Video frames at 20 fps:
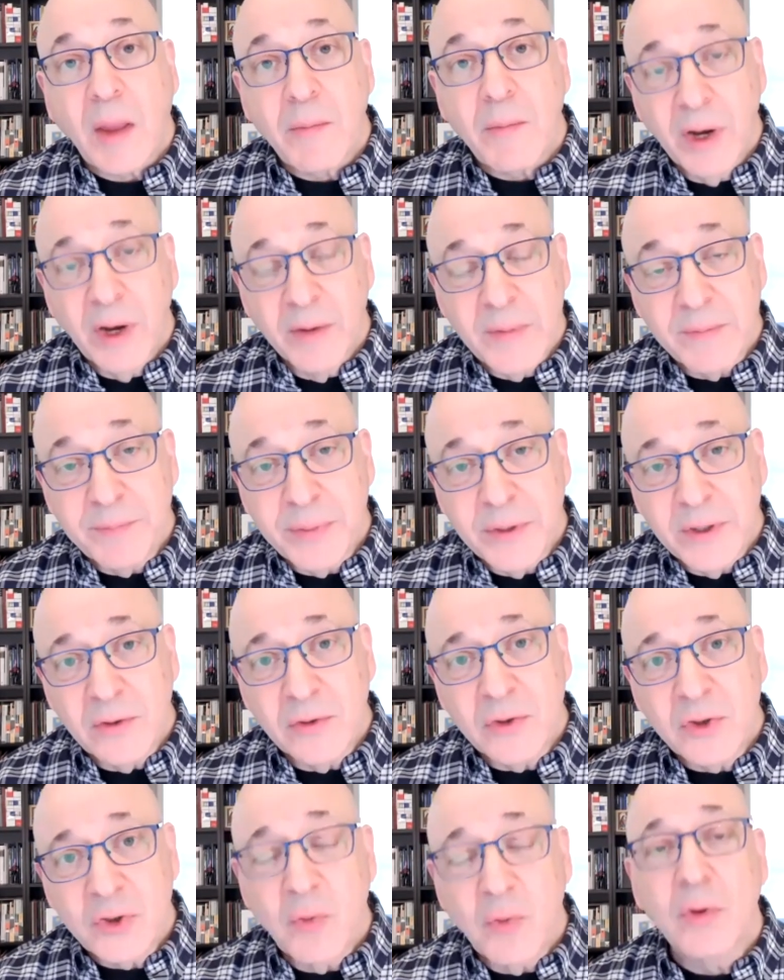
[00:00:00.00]
pardon me,
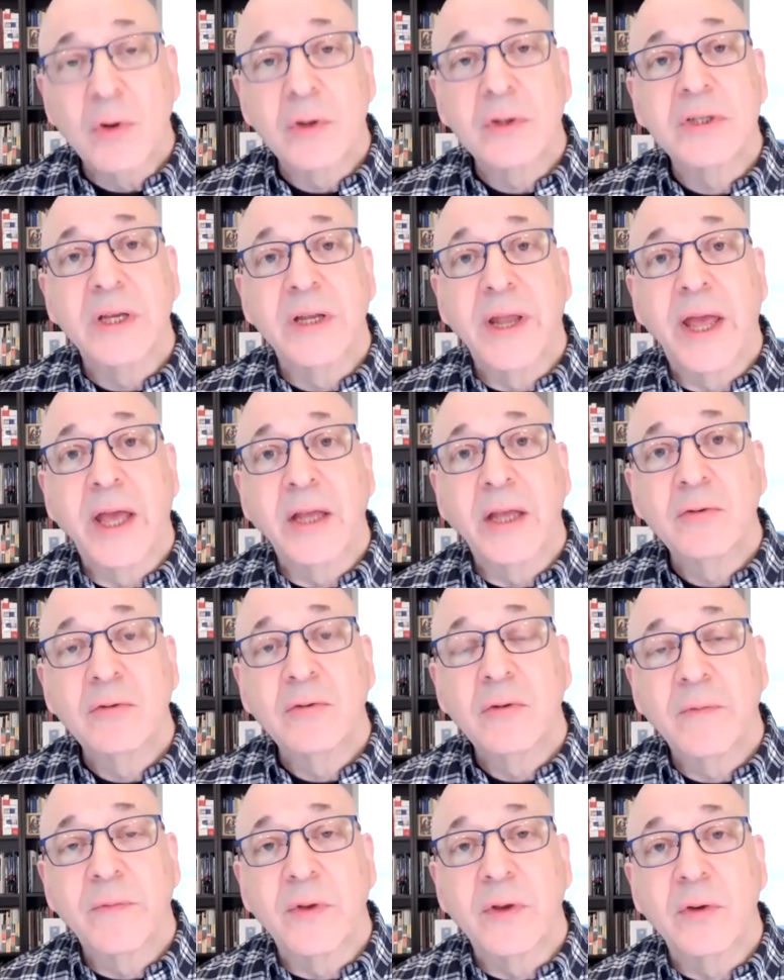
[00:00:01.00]
build towards an annual
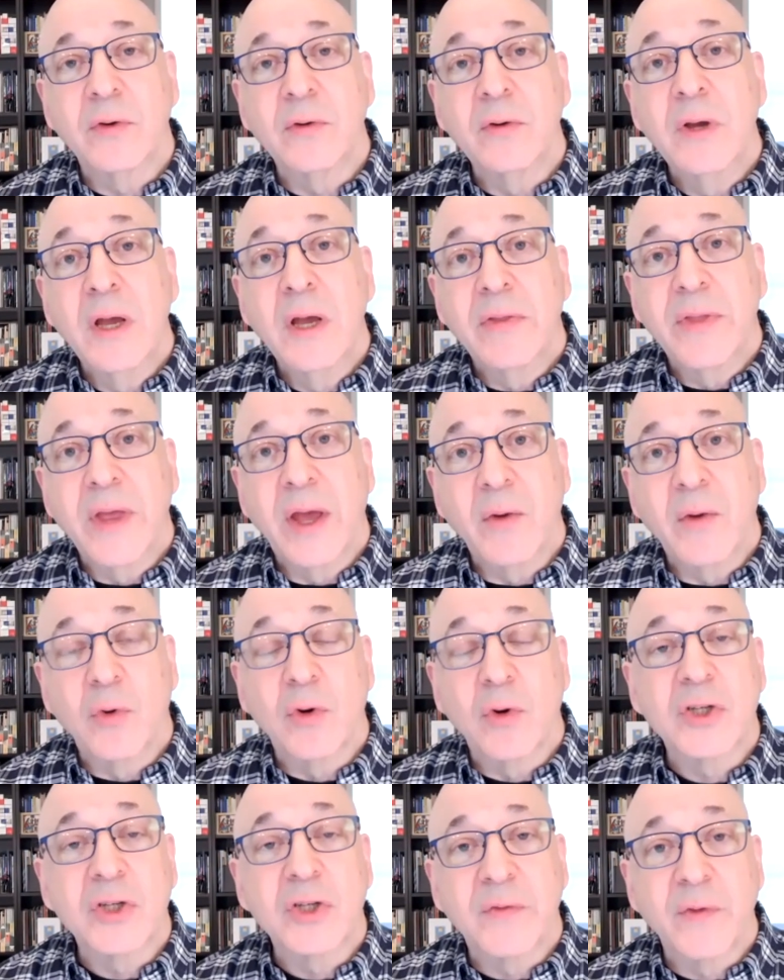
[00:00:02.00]
review that
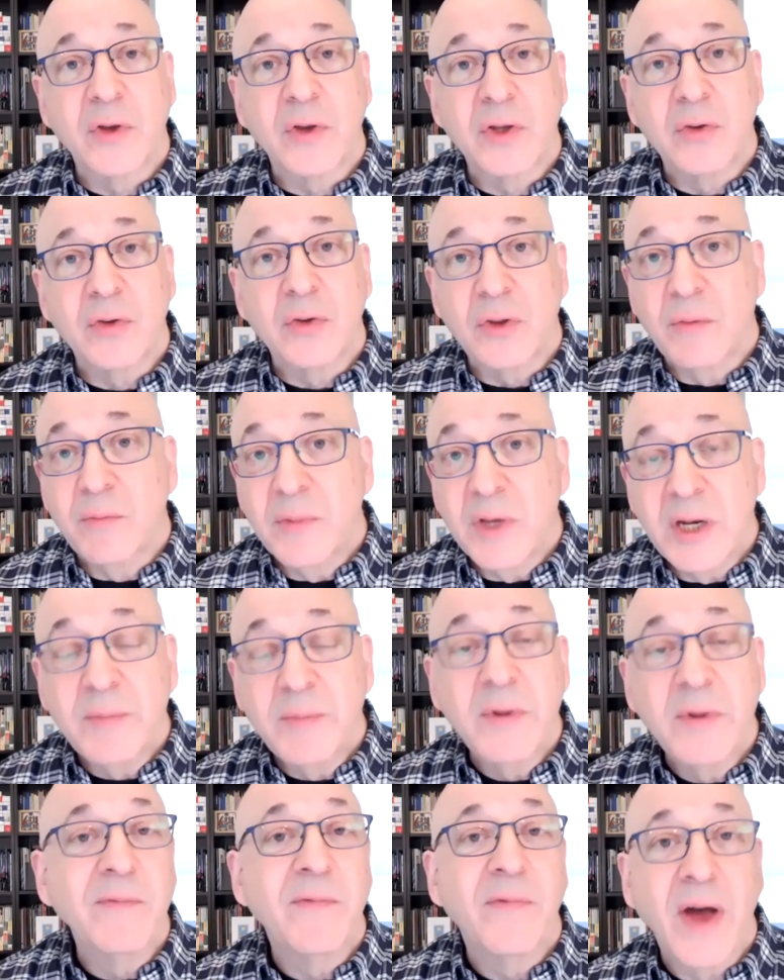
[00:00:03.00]
works for you, the
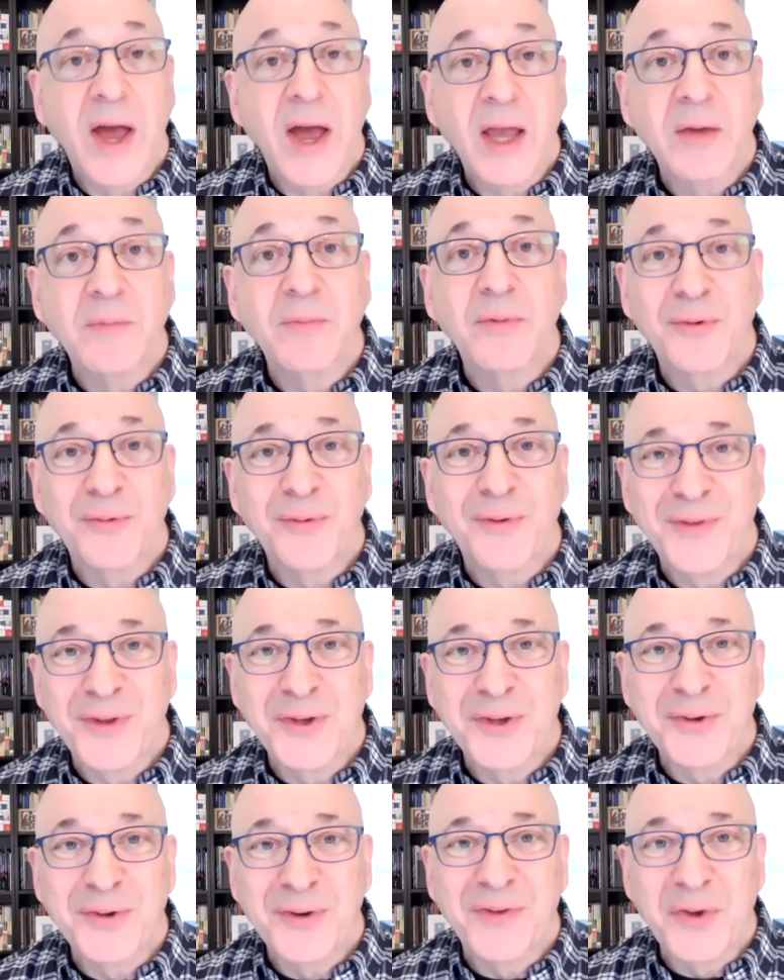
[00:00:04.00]
minimum viable
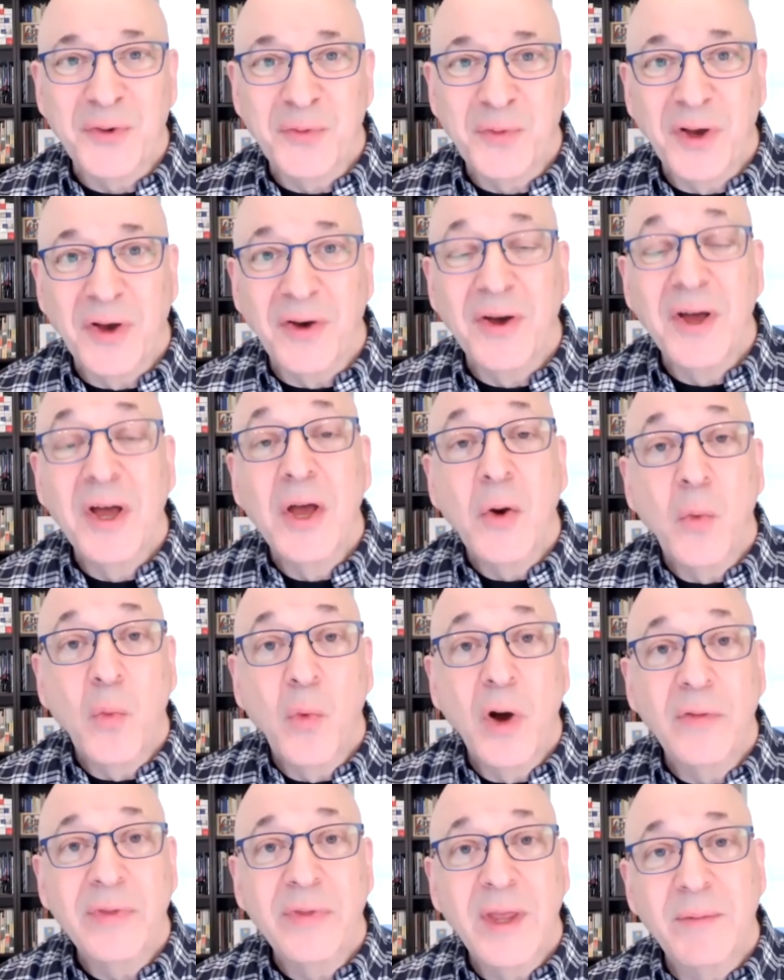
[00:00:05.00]
review, if you will,
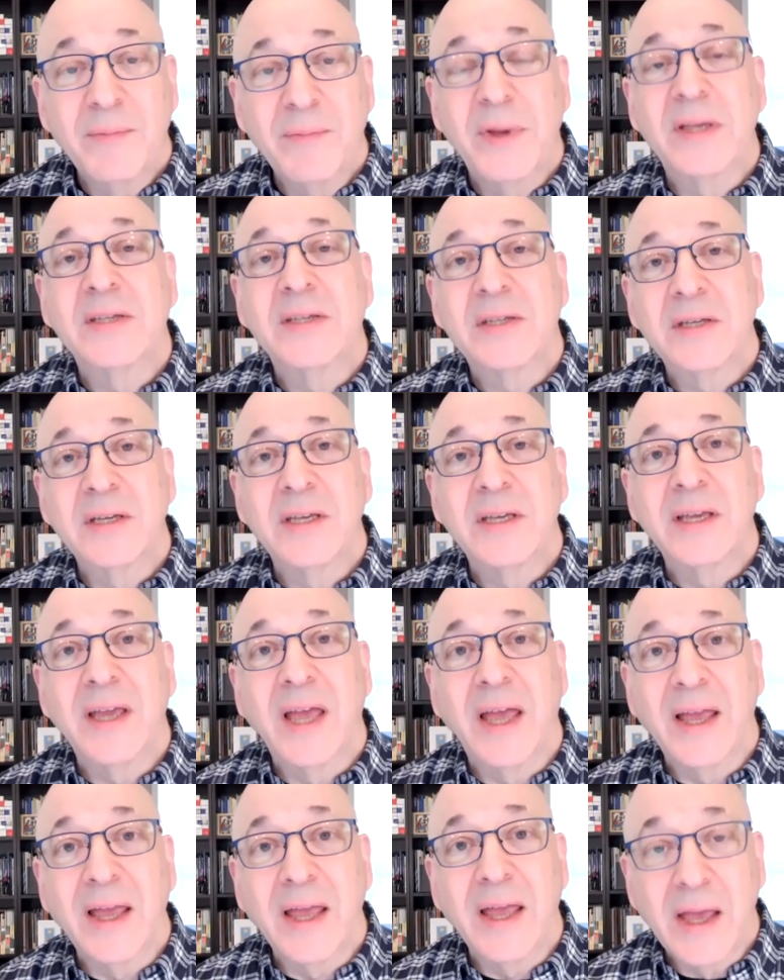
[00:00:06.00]
one that basically
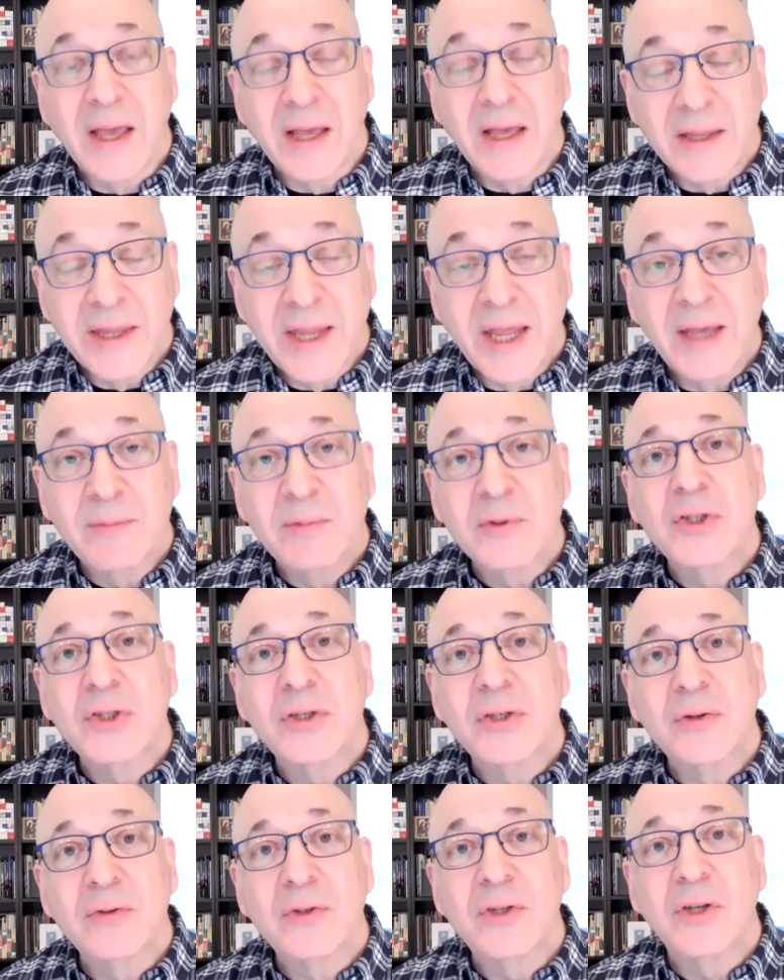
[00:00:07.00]
enables
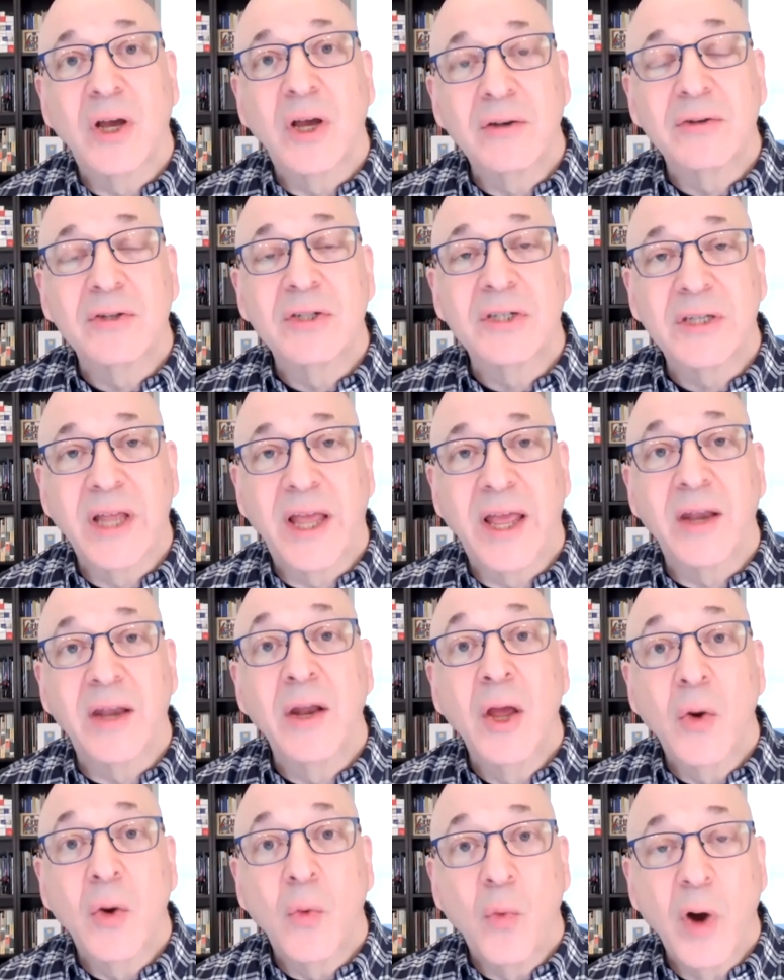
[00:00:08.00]
you to understand
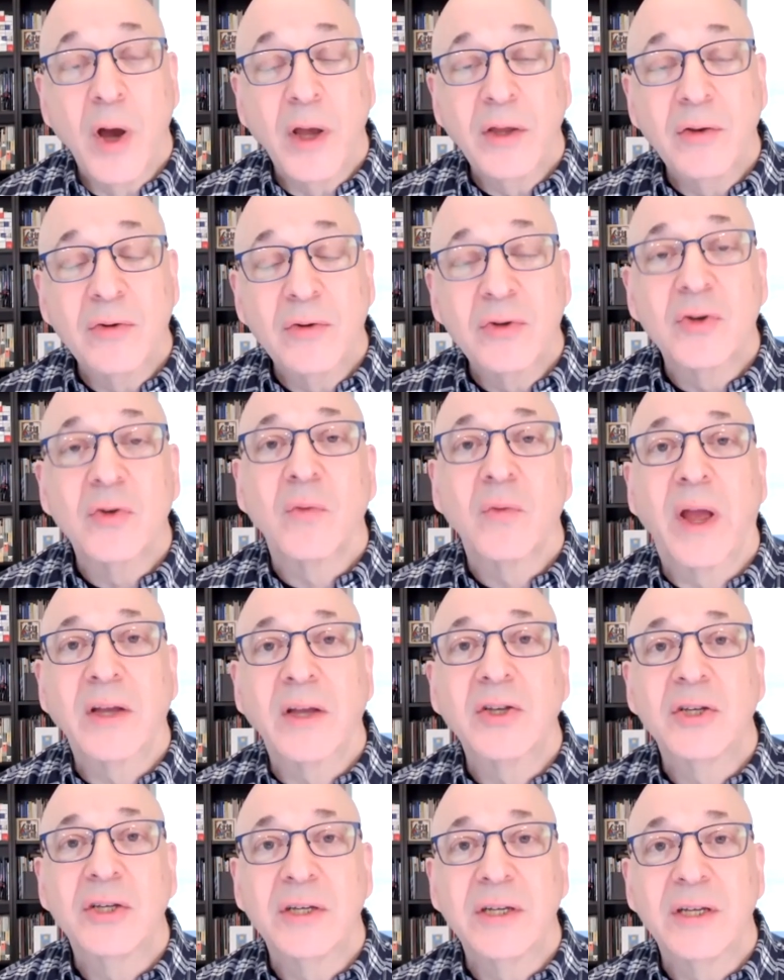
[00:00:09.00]
what your
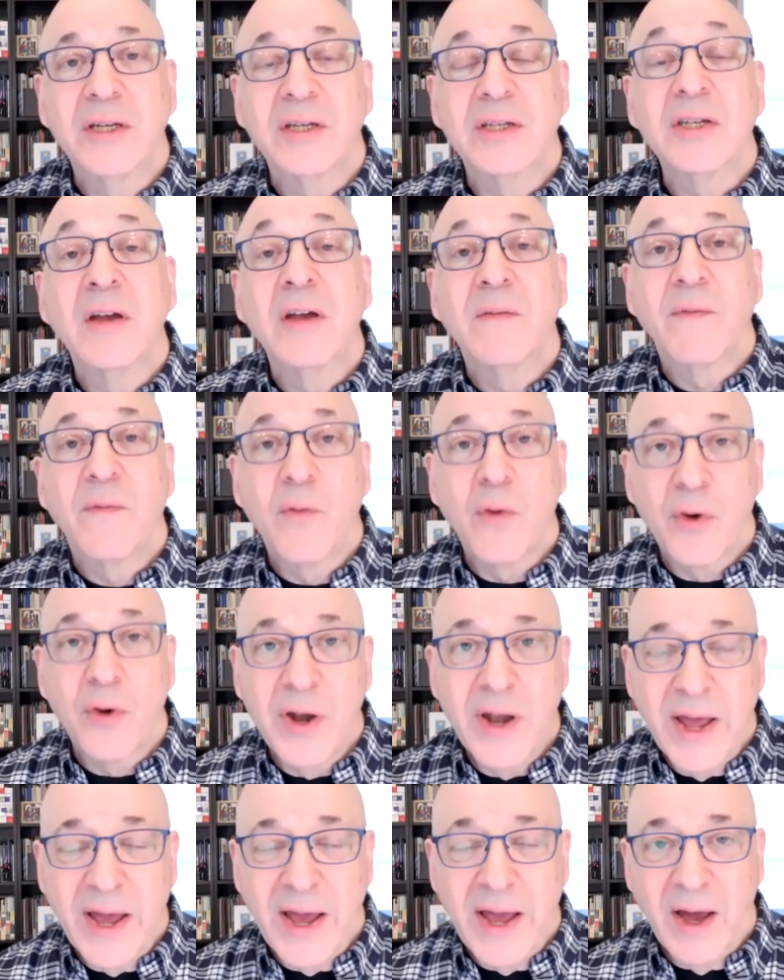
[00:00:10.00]
direction is for
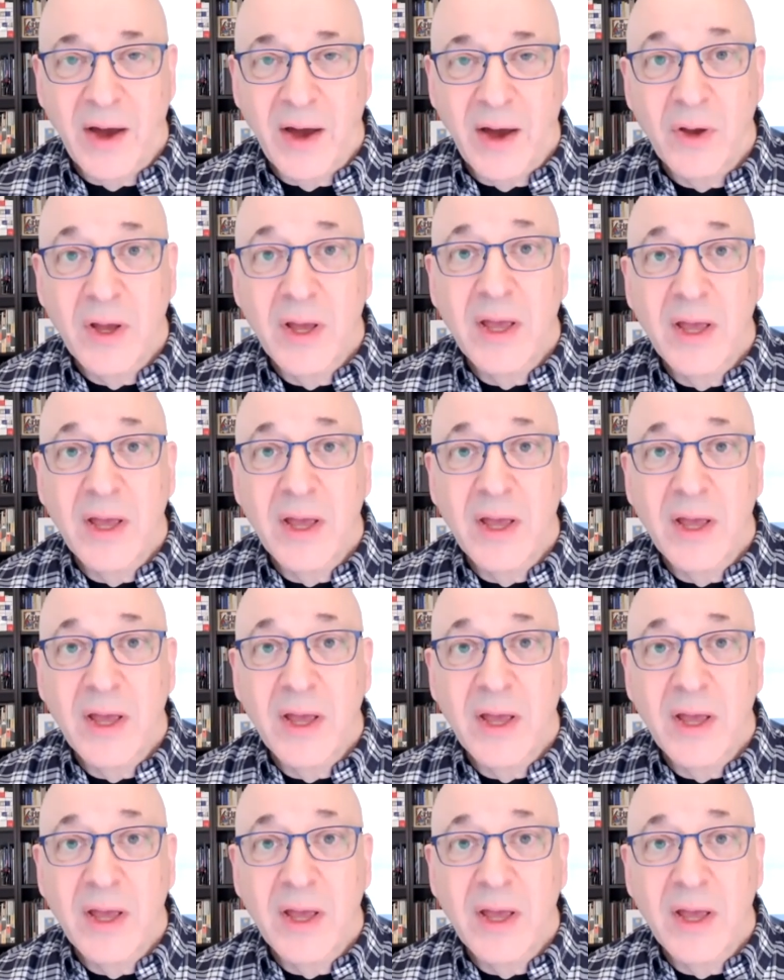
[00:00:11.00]
now.